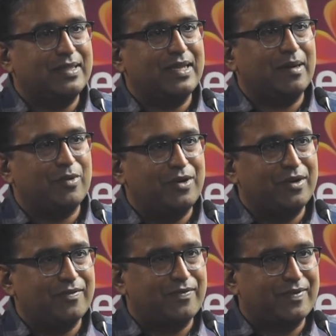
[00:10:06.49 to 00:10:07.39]
The amount
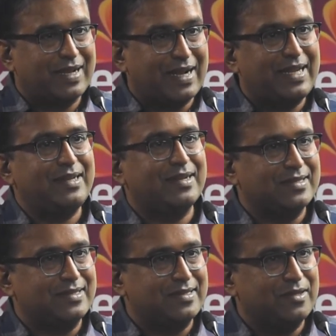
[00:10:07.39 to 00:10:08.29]
of
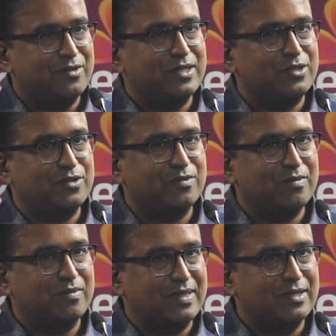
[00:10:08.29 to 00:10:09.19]
kindness, you know,
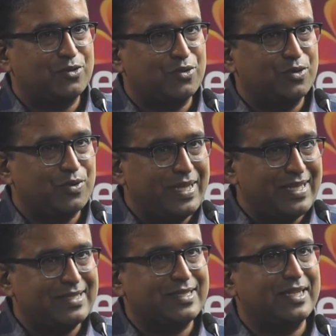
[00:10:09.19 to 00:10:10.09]
they show to
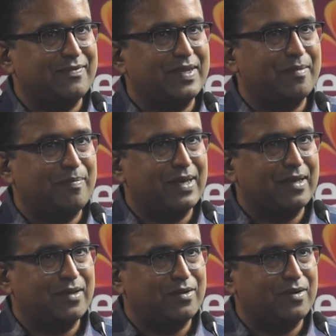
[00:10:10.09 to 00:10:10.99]
each and every,
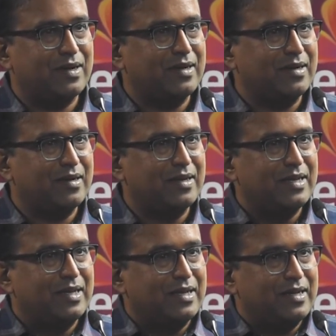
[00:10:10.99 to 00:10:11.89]
you know,
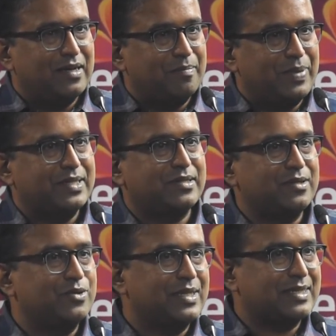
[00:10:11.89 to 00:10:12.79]
a
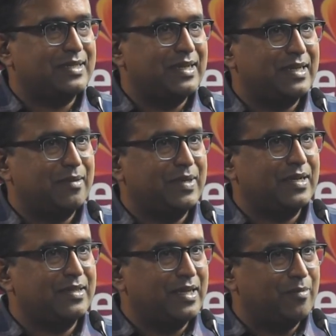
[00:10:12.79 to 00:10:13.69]
patient who's actually coming
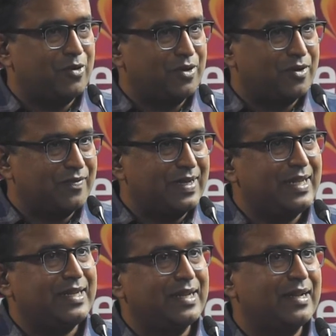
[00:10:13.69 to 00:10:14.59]
here, the amount of
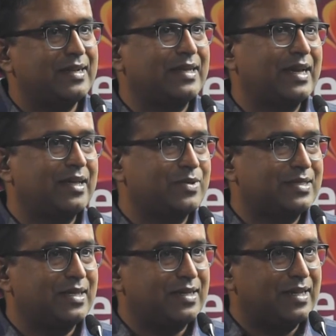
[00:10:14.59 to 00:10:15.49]
detail and care
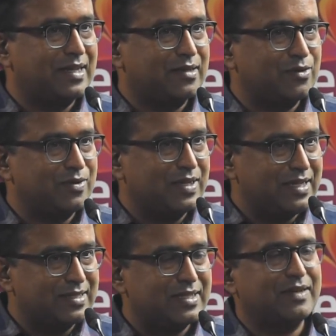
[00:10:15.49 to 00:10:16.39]
which they take to
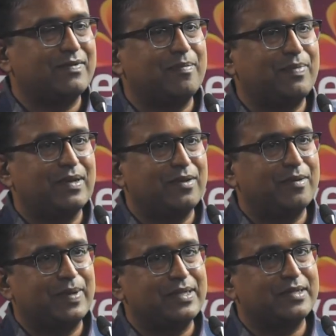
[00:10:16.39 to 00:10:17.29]
each and every, you know,
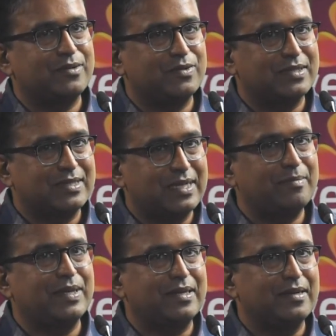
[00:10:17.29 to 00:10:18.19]
patient which is
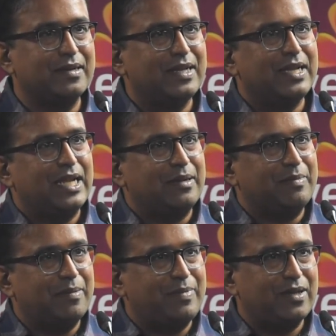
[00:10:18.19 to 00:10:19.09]
coming here, it
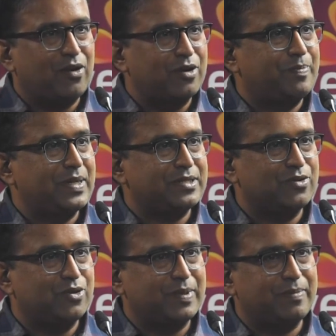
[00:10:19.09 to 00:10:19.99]
may be an
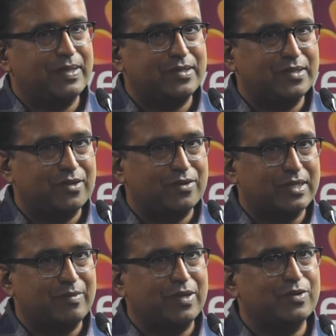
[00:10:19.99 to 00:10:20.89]
outpatient OP patient or
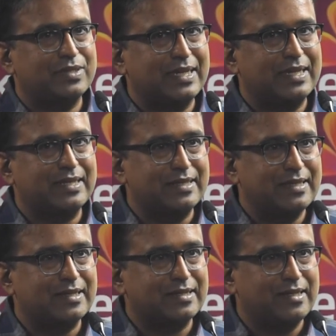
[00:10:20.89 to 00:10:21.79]
someone who's getting
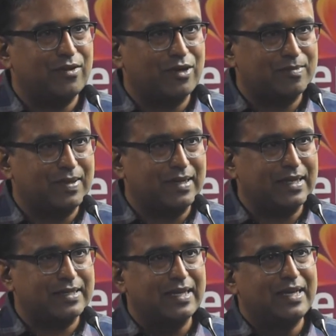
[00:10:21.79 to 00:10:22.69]
seriously
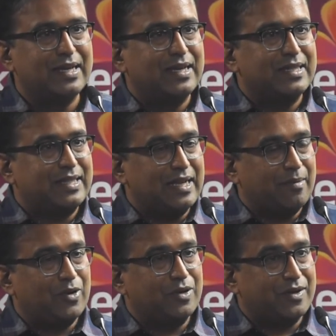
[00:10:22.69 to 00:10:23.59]
hospitalized, the
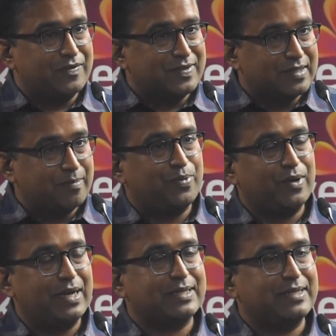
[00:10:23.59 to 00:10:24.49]
amount of
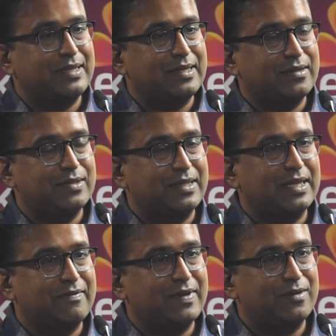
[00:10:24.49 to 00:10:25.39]
support actually, you know, they're
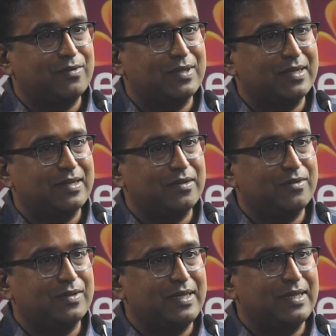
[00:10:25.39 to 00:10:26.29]
giving to the, you
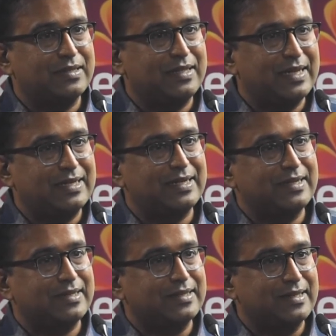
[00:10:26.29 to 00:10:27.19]
know, the
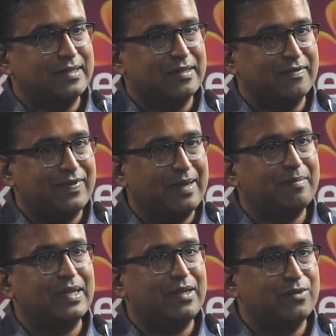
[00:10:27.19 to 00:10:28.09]
attenders and the
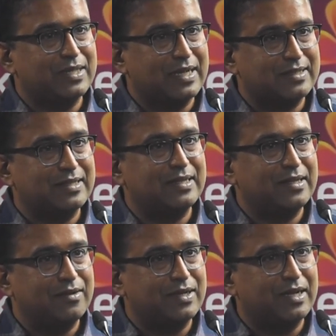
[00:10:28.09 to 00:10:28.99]
family who's actually,
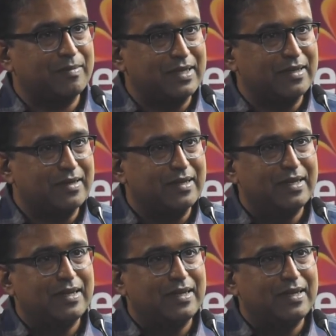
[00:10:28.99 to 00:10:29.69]
you know, coming here,